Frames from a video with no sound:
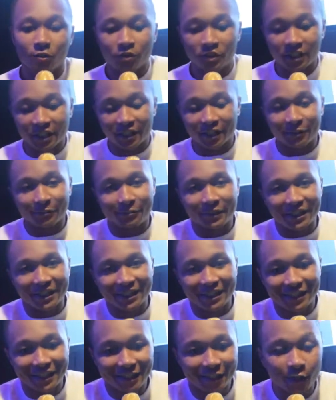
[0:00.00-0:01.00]
You dig,
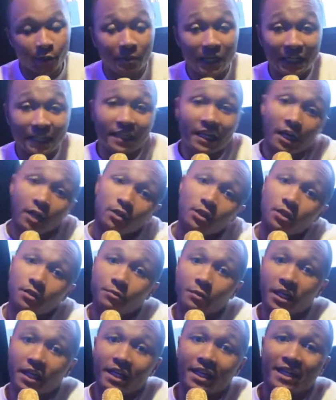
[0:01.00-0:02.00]
man. I go by Count Up,
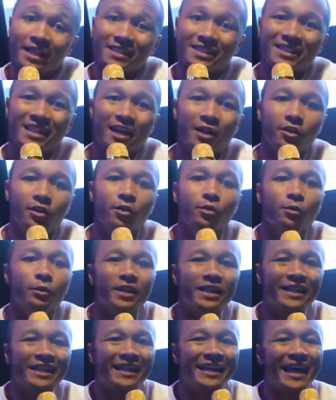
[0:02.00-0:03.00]
man. That is Count Up
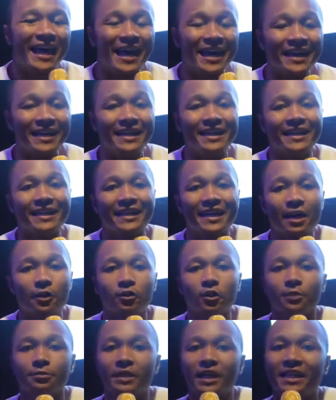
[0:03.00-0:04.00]
with a K.
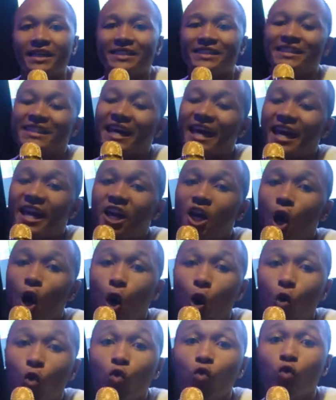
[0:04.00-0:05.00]
Count Up, that is
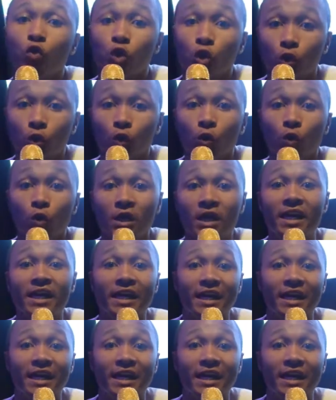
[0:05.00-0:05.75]
Kounttup. You